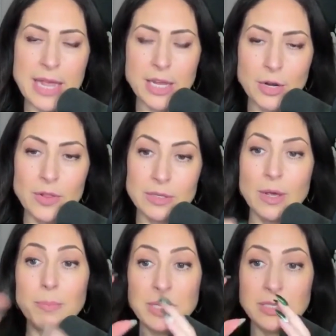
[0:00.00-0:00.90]
for, like,
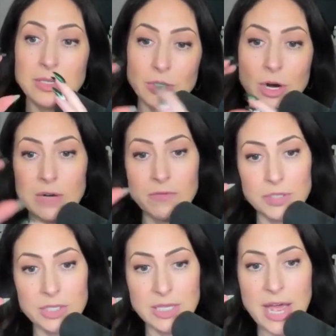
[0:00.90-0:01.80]
a business card
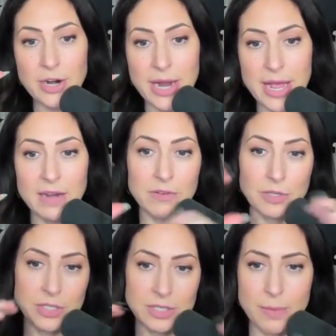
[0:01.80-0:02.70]
versus letterhead
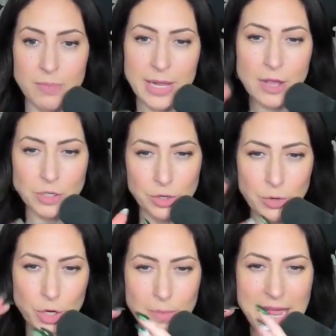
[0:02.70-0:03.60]
versus something else.
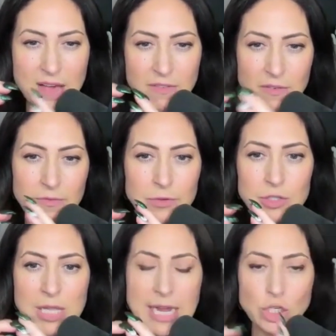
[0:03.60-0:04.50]
You may have a
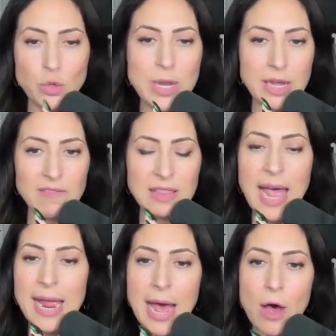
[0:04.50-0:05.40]
slight tweak of
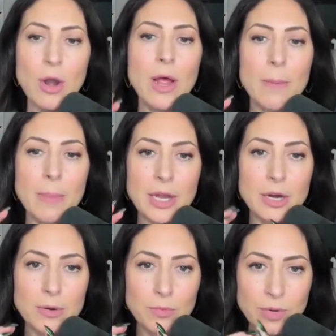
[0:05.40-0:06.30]
layout, but
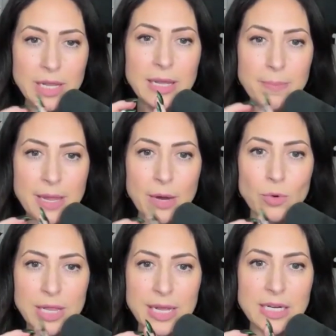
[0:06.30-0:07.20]
you're really being
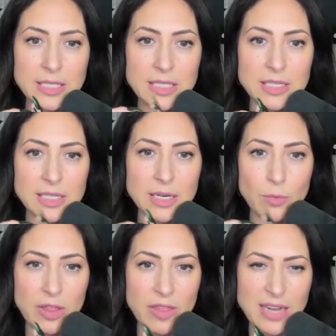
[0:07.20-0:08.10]
really
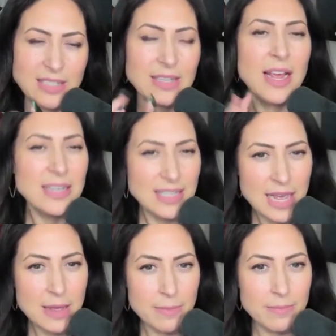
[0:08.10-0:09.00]
consistent with that. Did
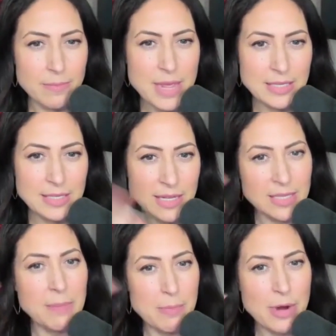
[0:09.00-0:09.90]
that make
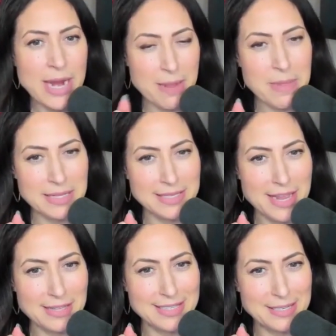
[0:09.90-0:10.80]
sense? In my brain, it made
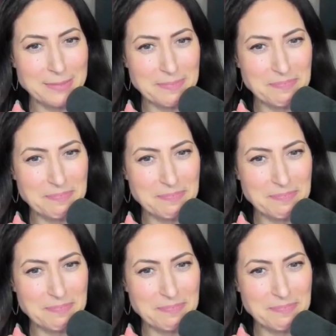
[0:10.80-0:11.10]
sense.